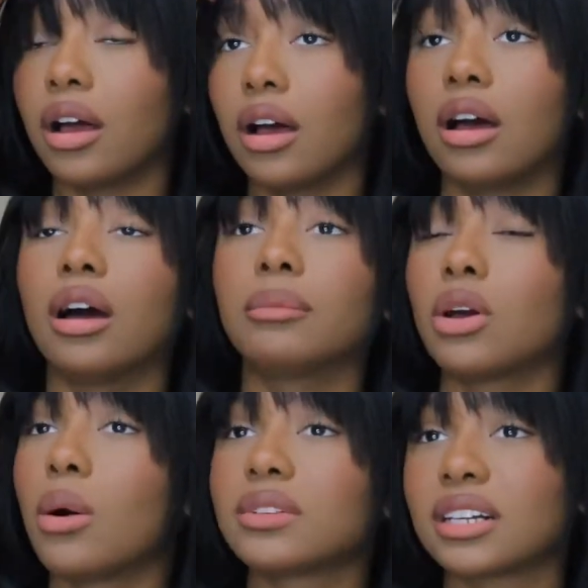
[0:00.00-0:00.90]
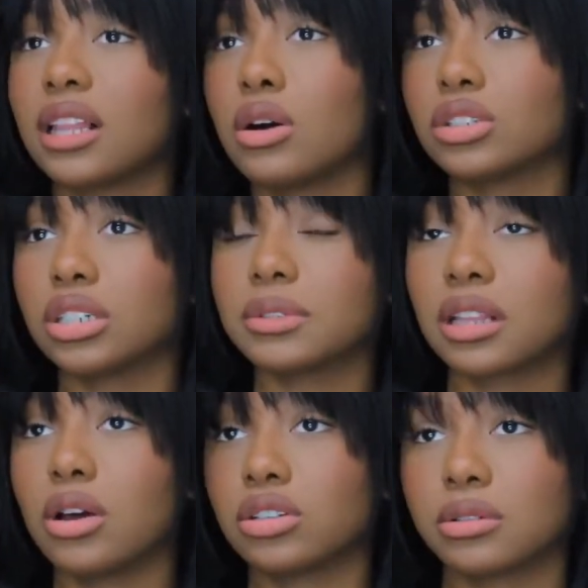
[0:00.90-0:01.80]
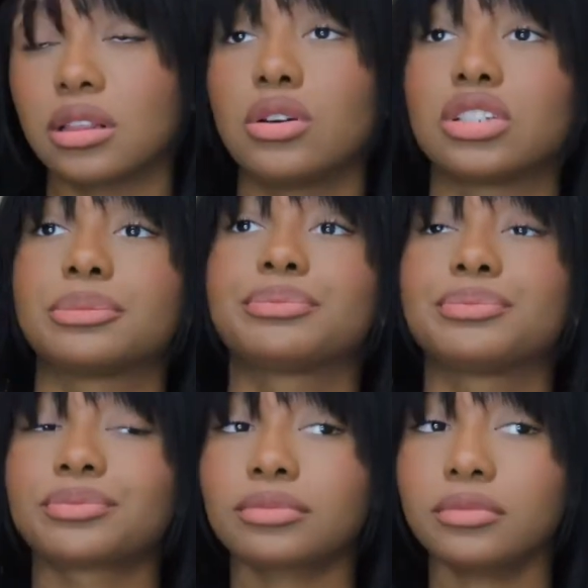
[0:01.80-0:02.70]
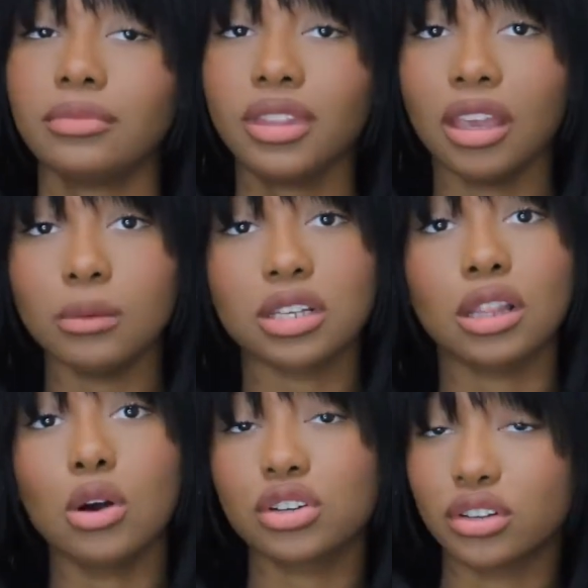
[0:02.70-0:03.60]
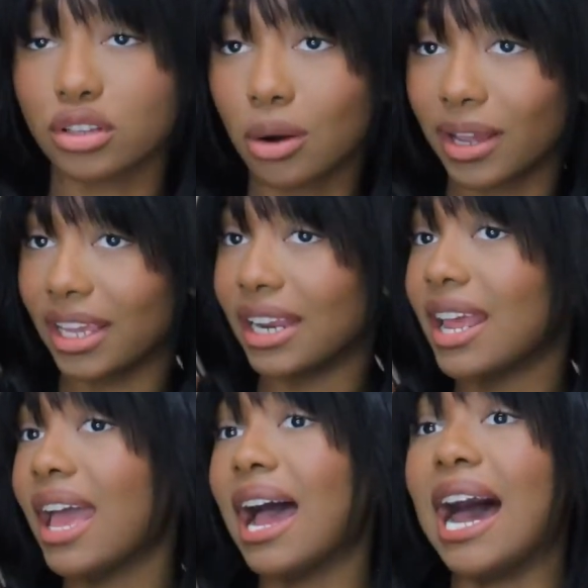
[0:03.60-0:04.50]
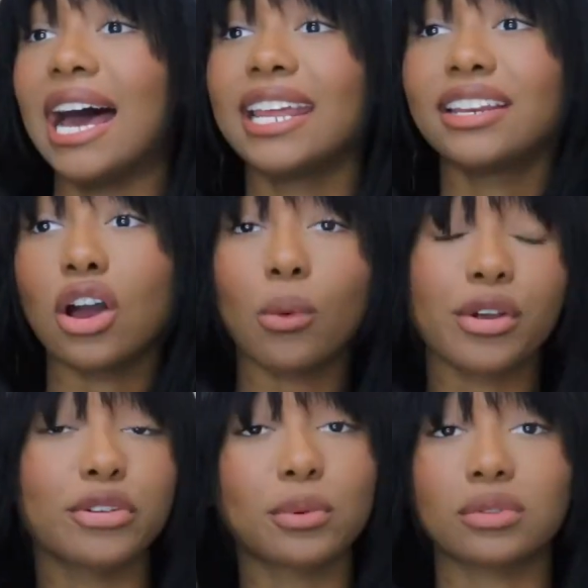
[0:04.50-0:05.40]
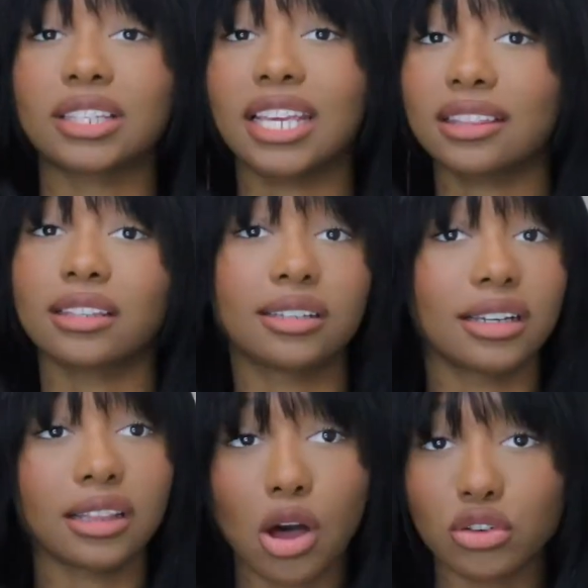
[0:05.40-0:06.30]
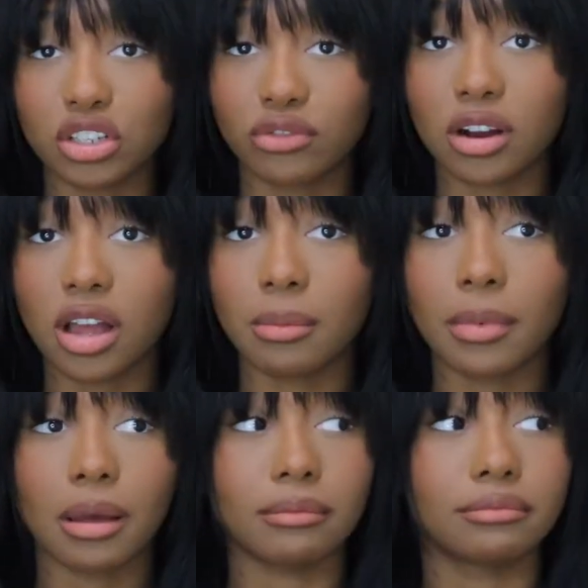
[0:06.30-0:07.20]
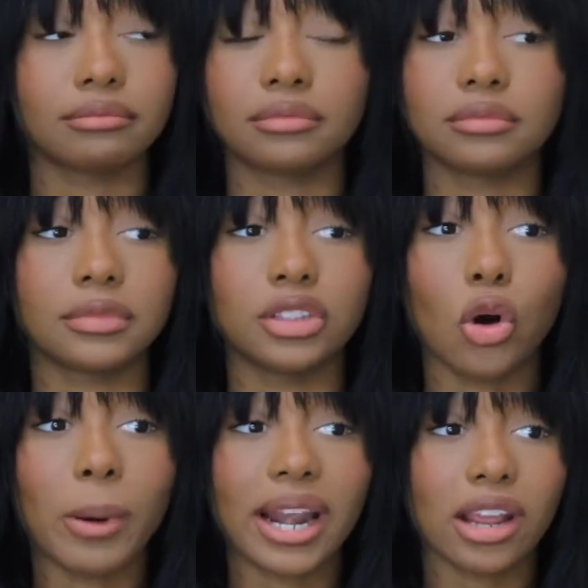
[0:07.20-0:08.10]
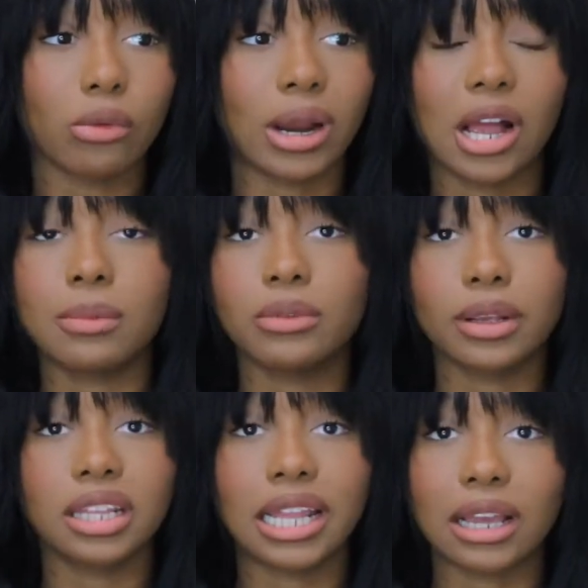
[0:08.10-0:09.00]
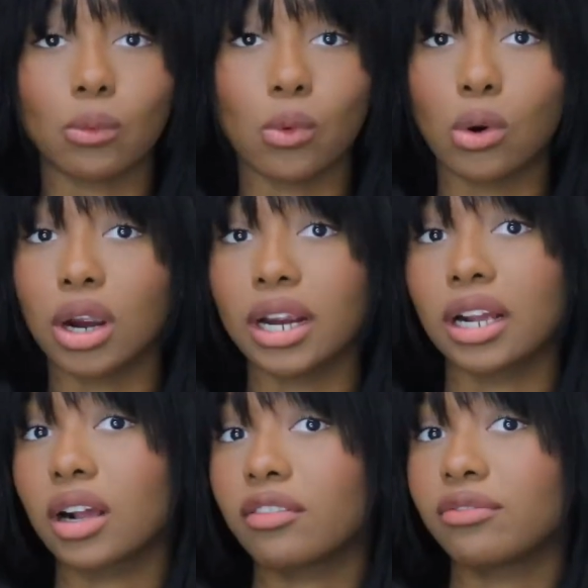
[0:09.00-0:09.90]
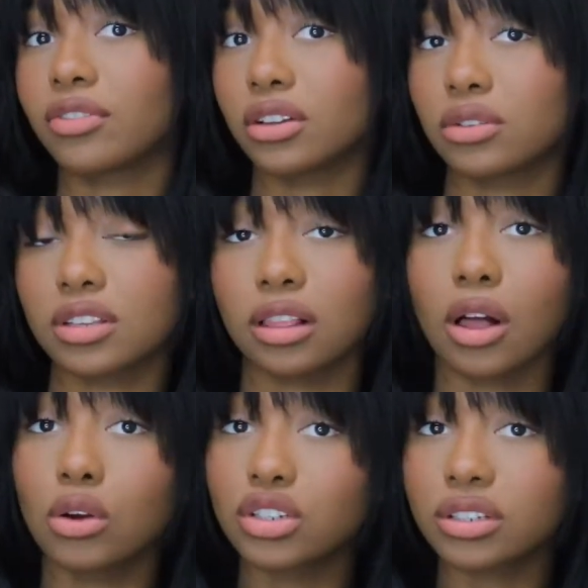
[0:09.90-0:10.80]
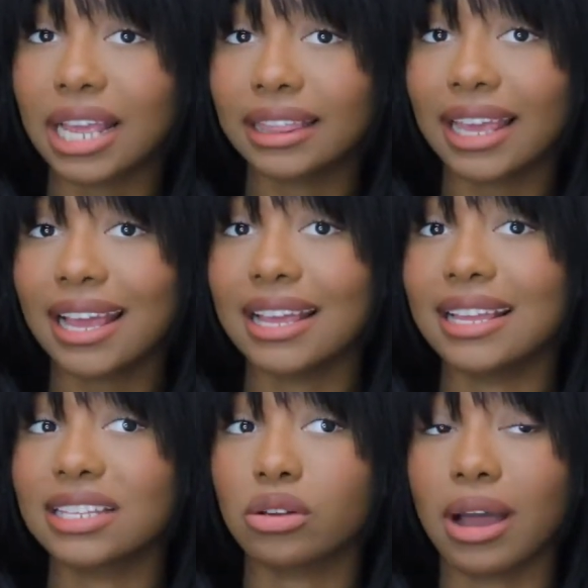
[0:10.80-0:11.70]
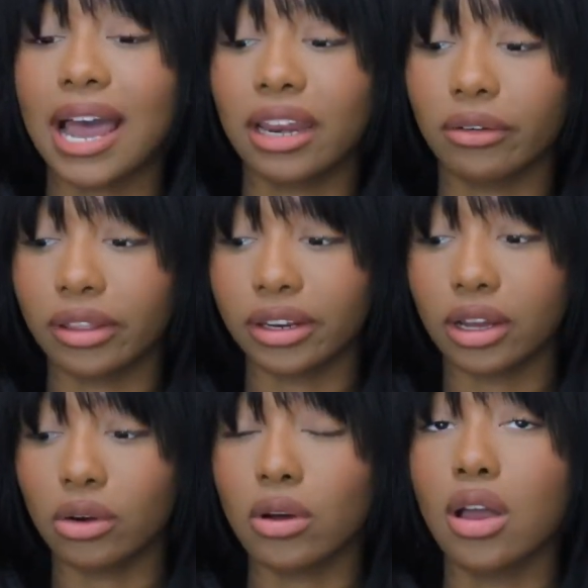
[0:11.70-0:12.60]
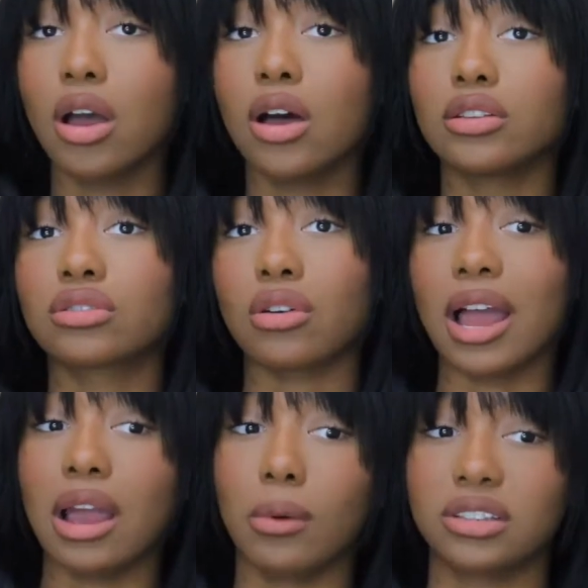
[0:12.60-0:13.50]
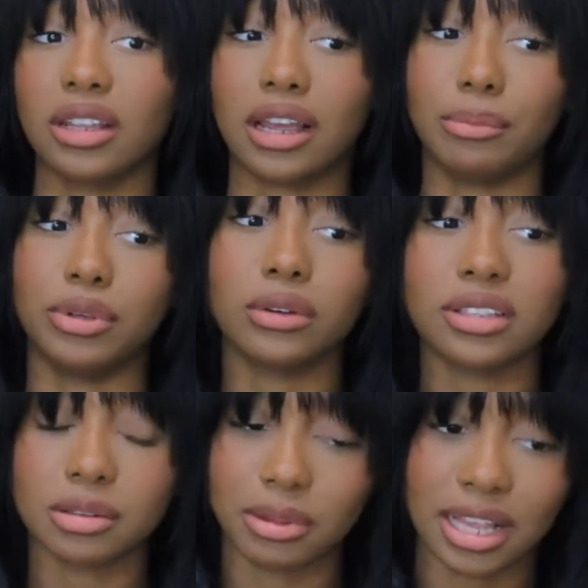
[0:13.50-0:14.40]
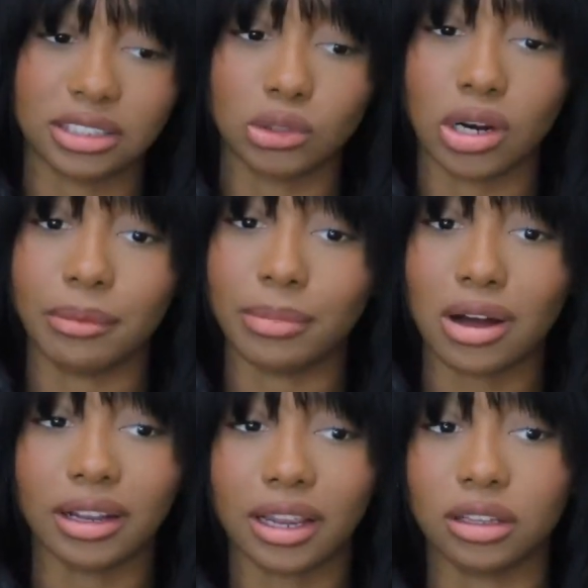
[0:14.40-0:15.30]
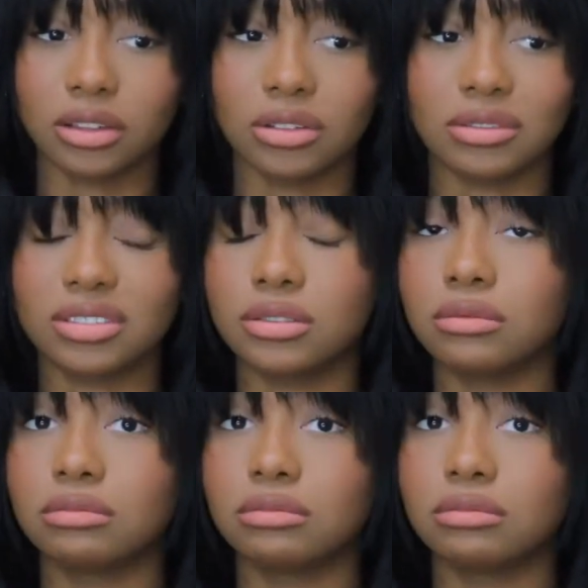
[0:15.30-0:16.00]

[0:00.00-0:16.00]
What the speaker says: It was a closure. It was a closure sew-in. I didn't know where you were supposed to get the good closures from. Nobody around me really like wore frontals and closures like that, so I didn't really know. So I had went to like a beauty supply store and bought like a little